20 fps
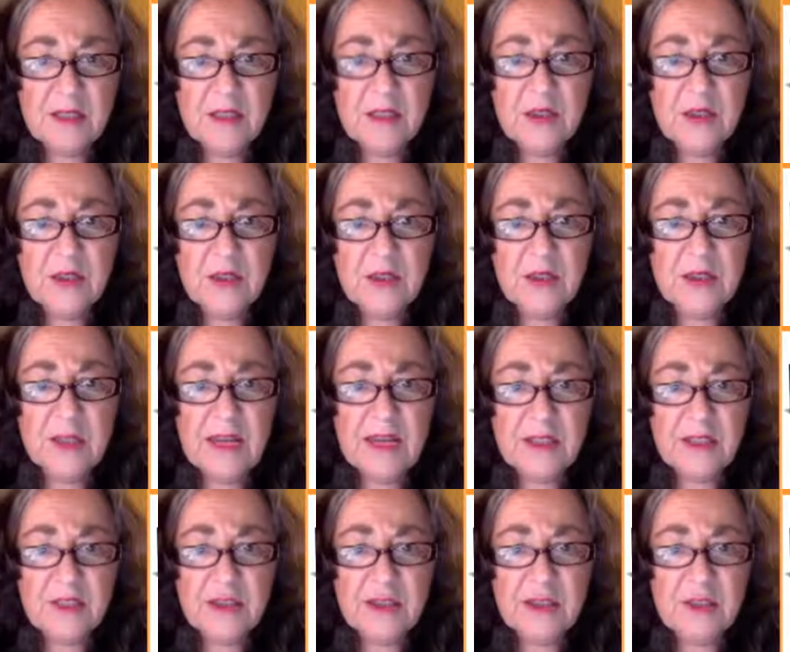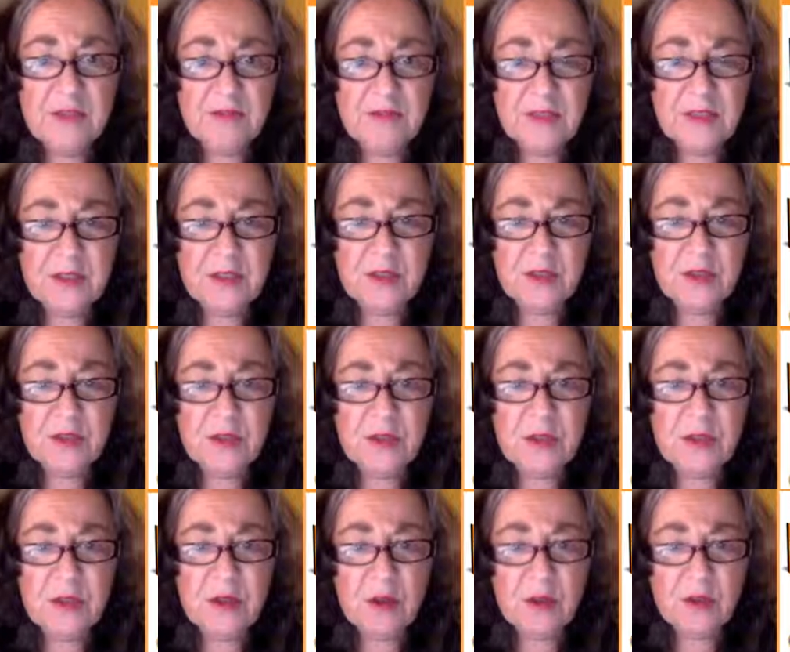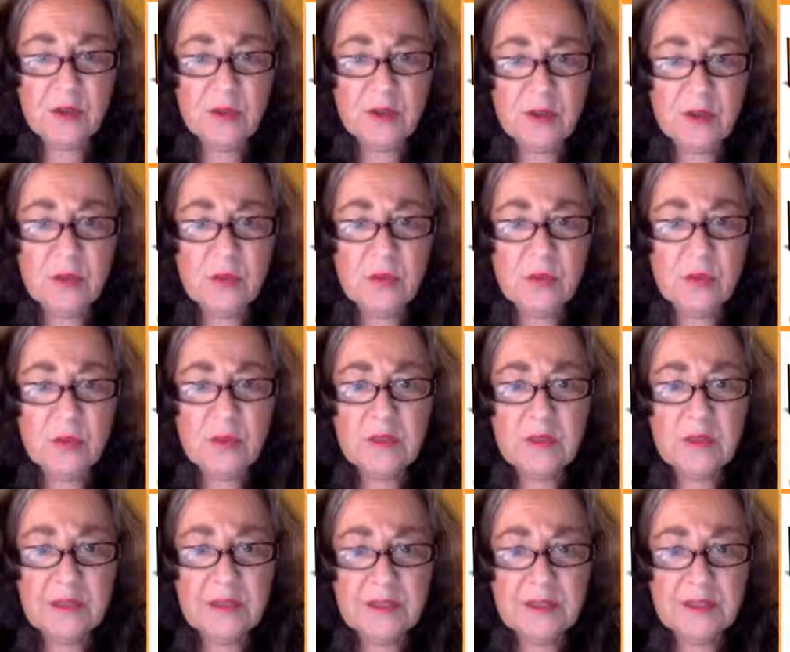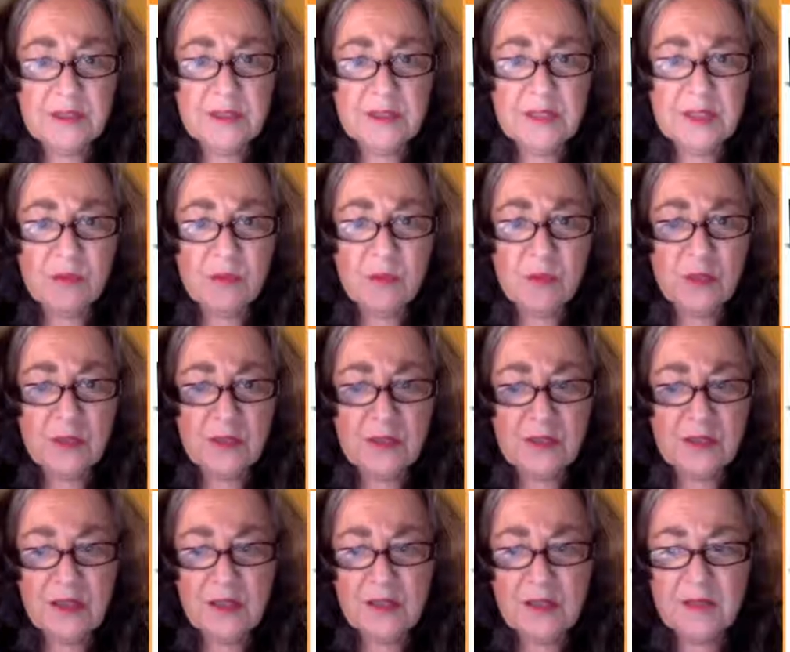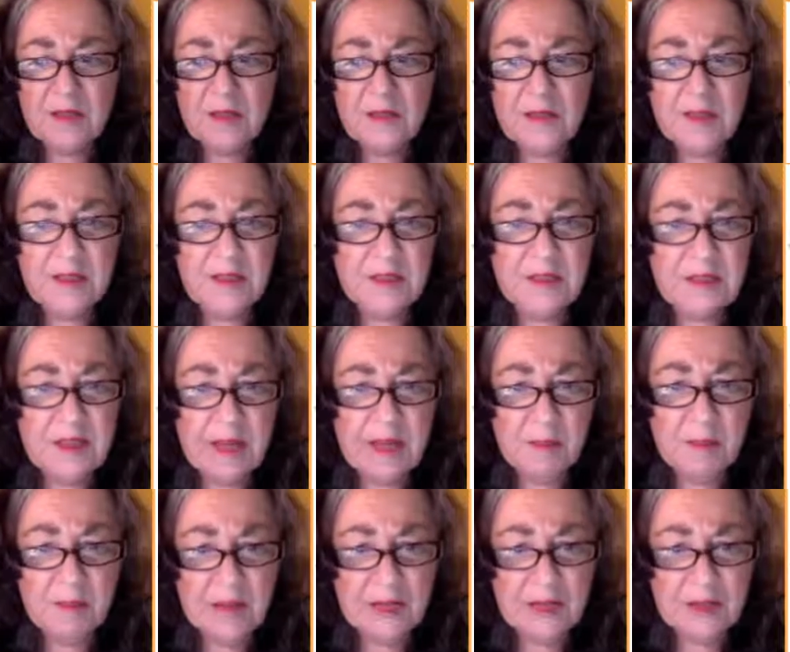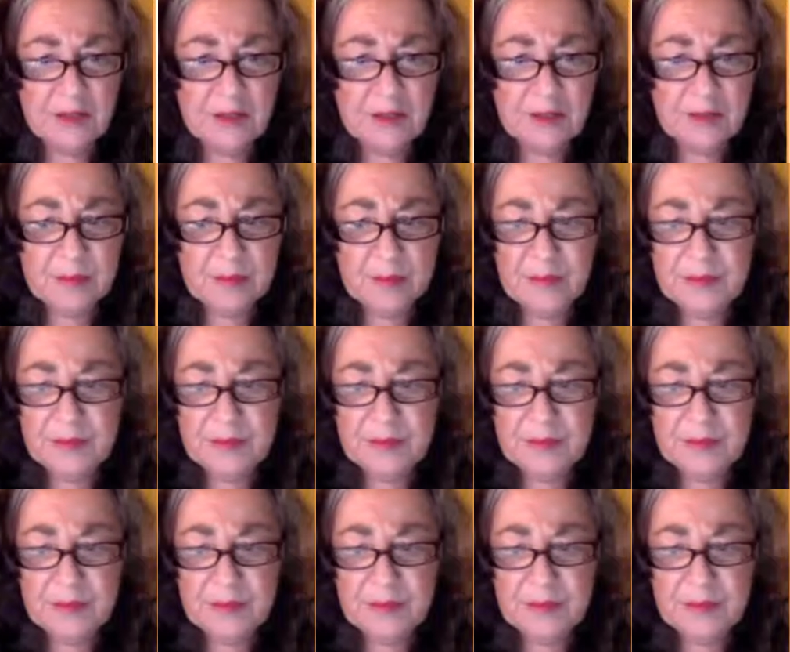your energy fields are also cleared and worked on in the same manner.